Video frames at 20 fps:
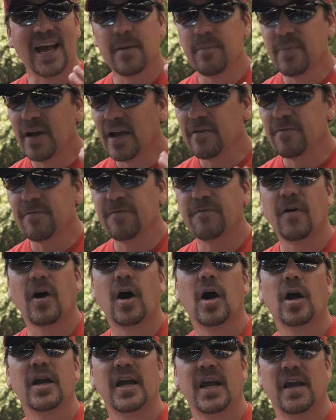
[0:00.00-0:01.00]
I by
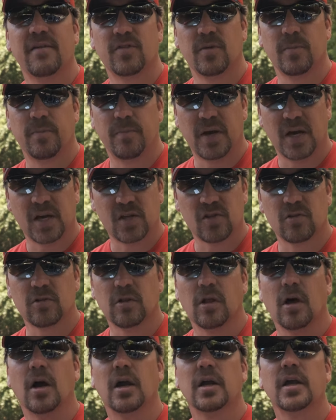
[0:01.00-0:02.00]
far have the best
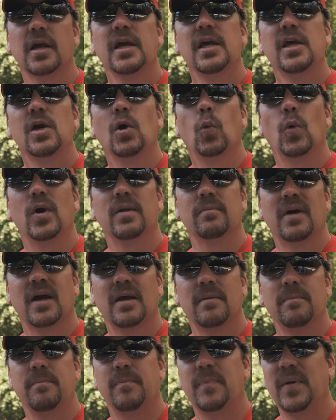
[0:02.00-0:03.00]
luck when
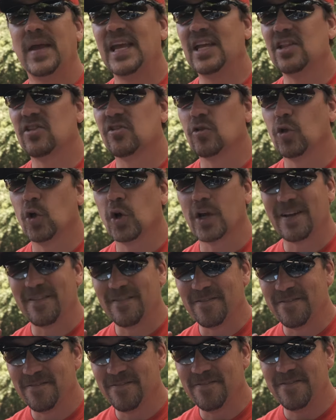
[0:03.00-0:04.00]
my baits look
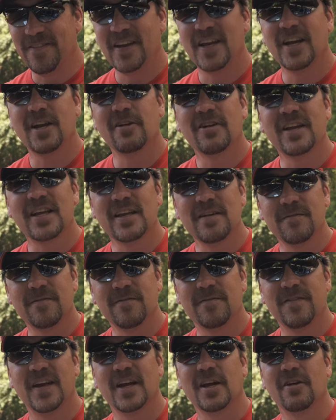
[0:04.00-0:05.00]
very,
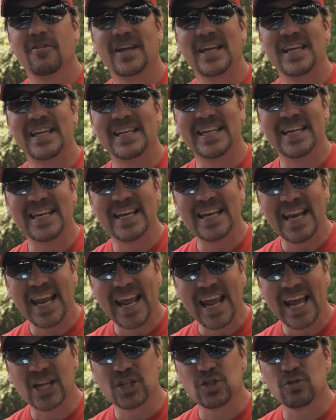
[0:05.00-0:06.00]
very
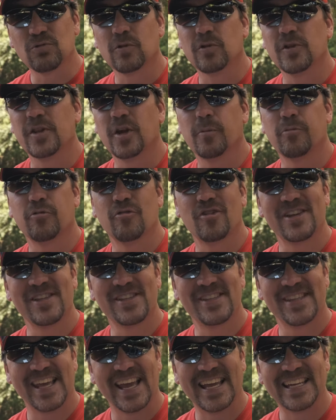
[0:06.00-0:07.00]
natural. They're
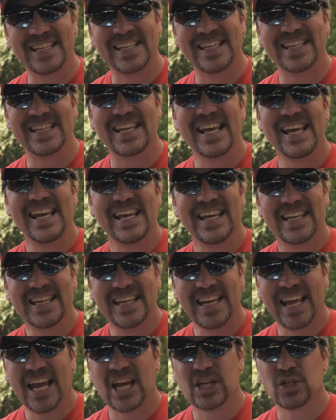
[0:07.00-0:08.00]
presented
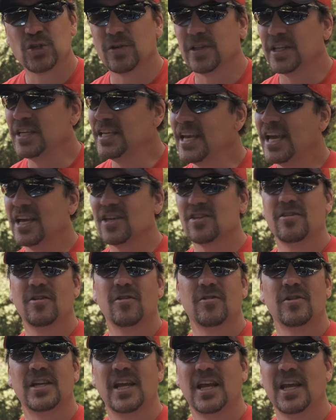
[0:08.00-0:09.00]
naturally. Yes,
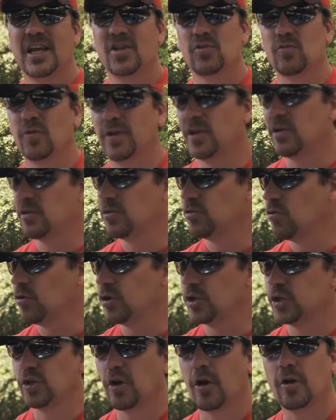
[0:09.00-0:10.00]
there are days where you can throw
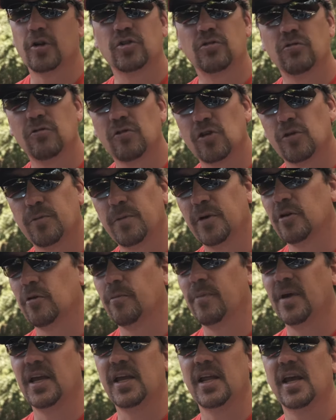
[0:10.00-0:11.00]
a chartreuse spinner
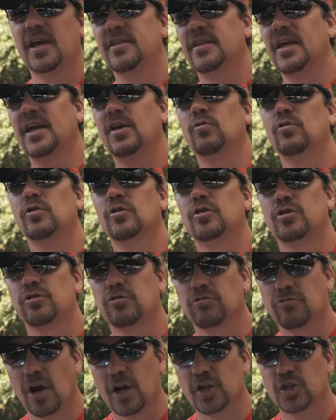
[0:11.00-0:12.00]
bait and they will
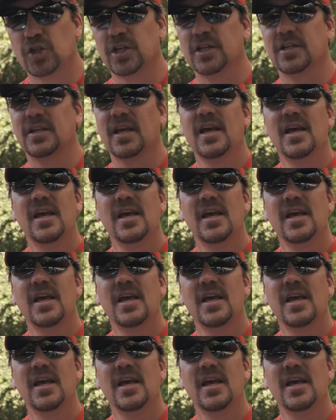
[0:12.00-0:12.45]
crush it.